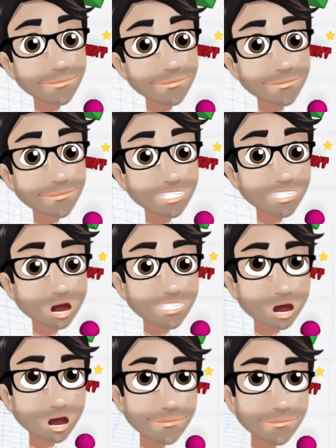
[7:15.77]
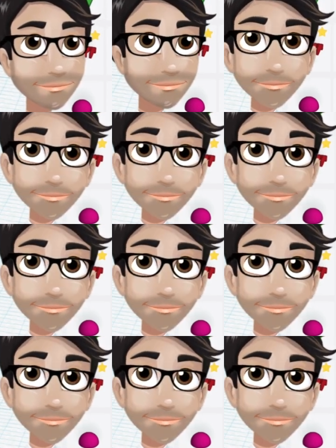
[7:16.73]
All right, that's not bad.